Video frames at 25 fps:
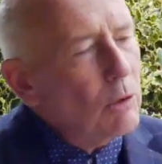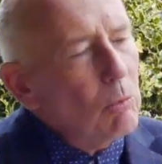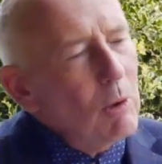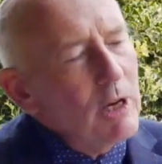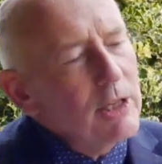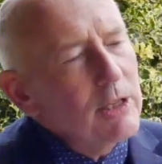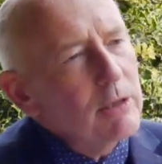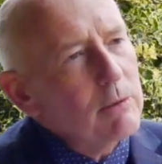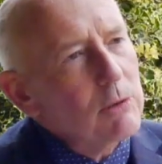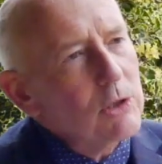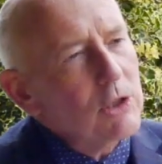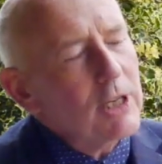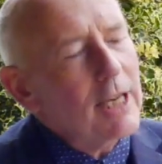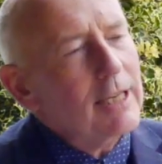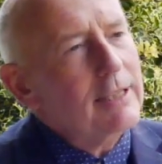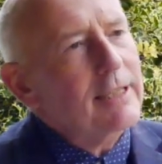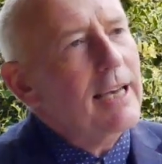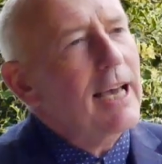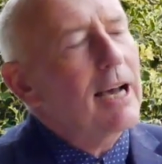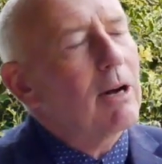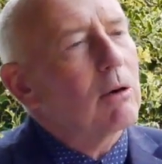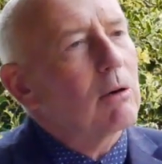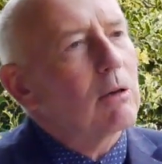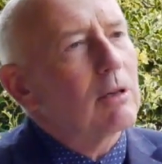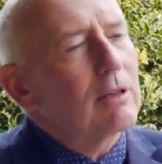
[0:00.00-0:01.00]
when you set
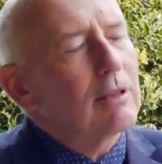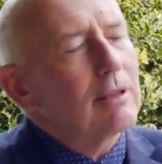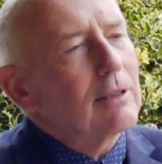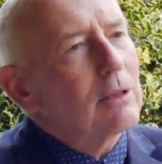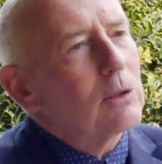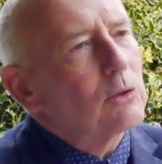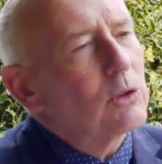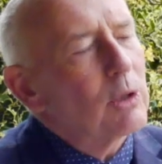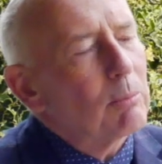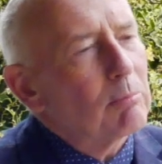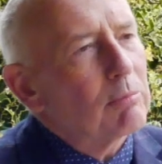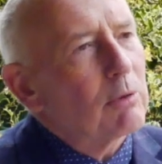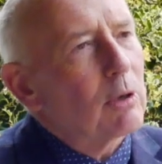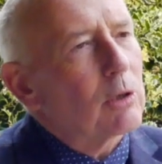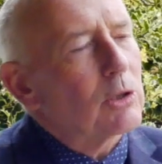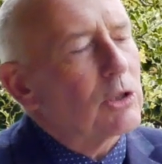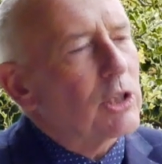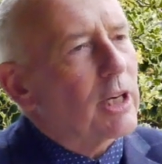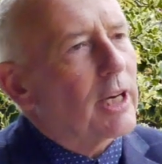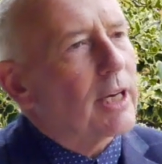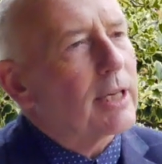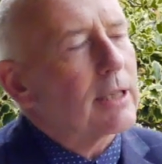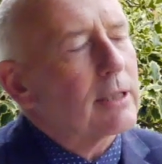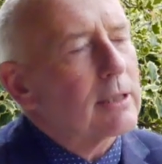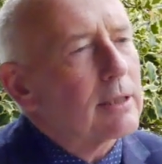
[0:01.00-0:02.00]
out on the
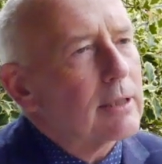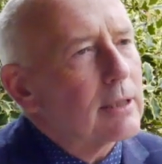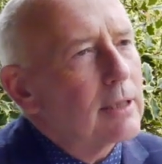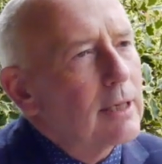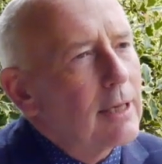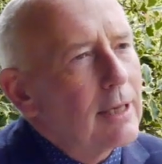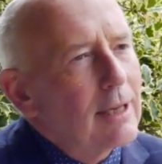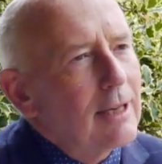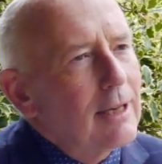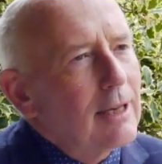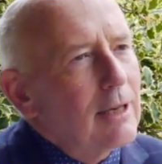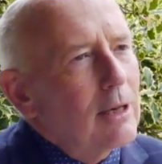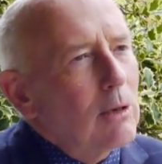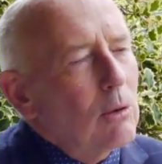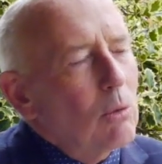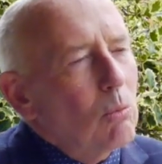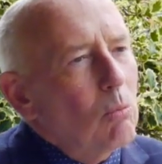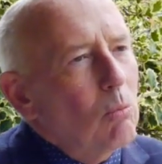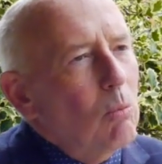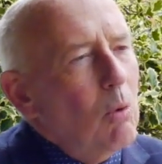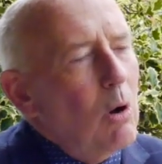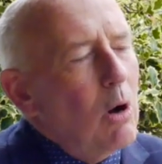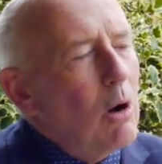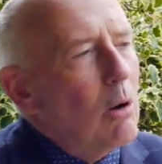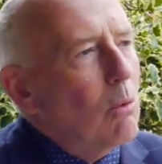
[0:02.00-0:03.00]
project,
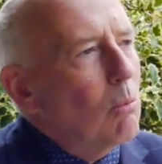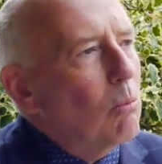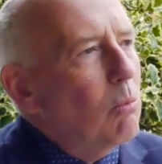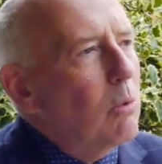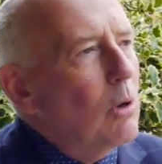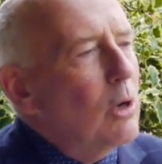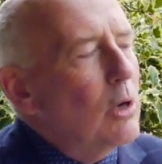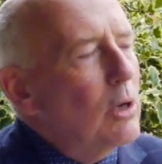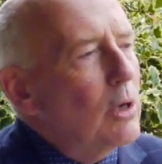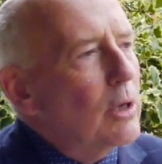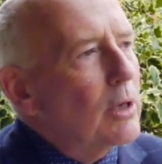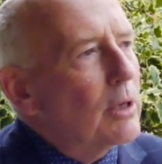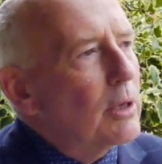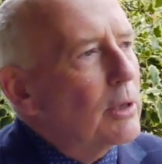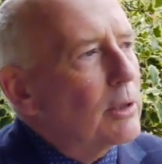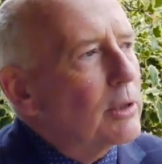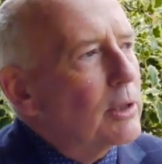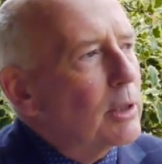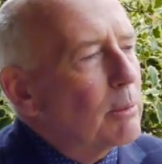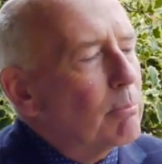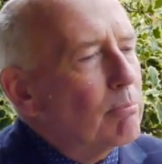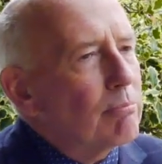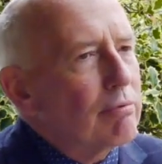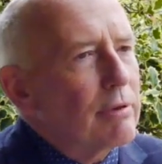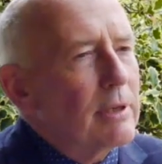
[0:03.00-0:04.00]
what were
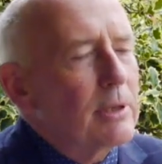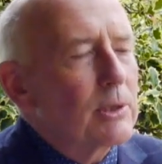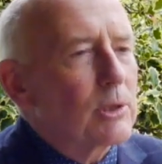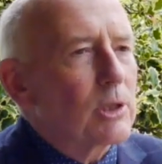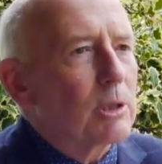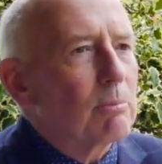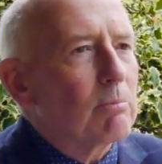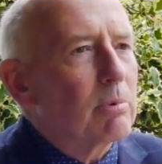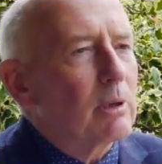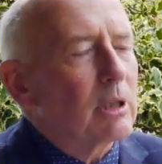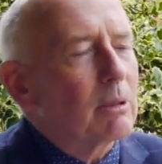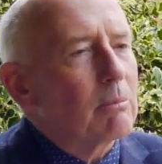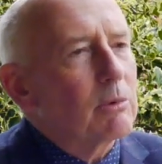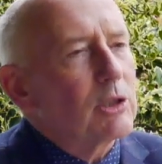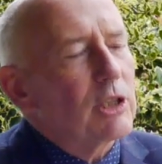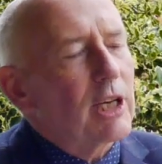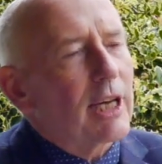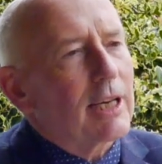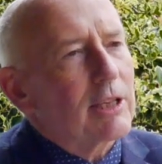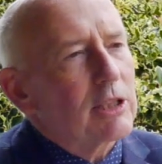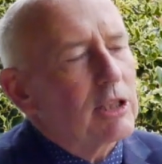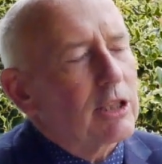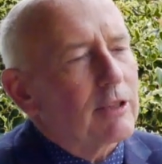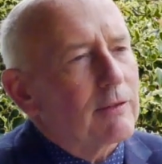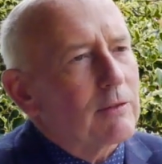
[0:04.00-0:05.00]
the principal
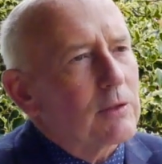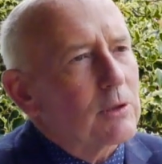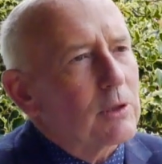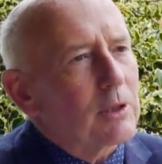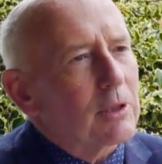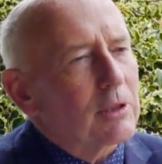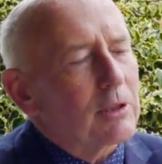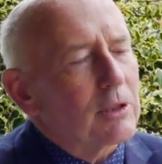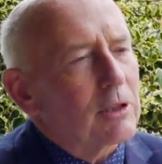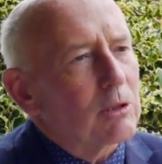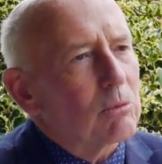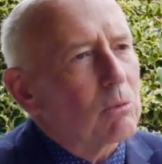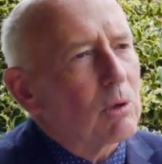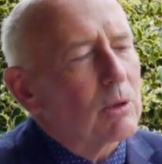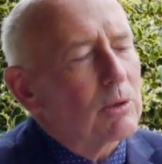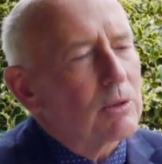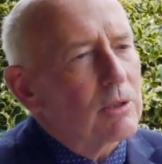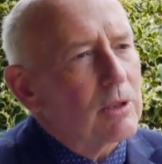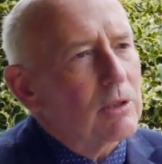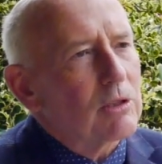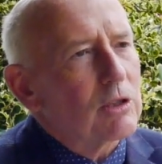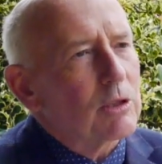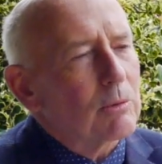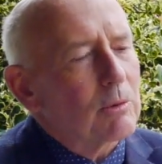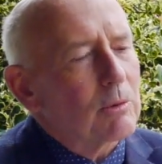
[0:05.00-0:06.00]
objectives that you wanted to